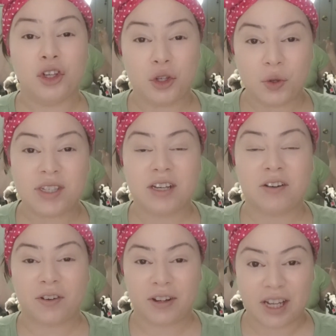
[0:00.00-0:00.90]
using
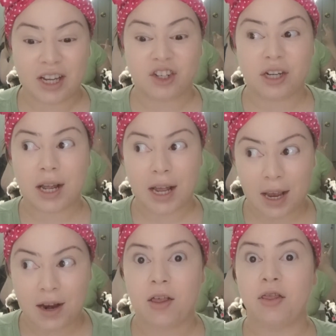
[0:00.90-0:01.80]
a foundation
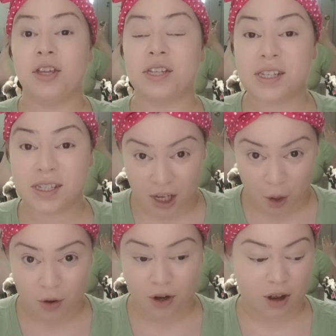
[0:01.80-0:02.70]
in the summer,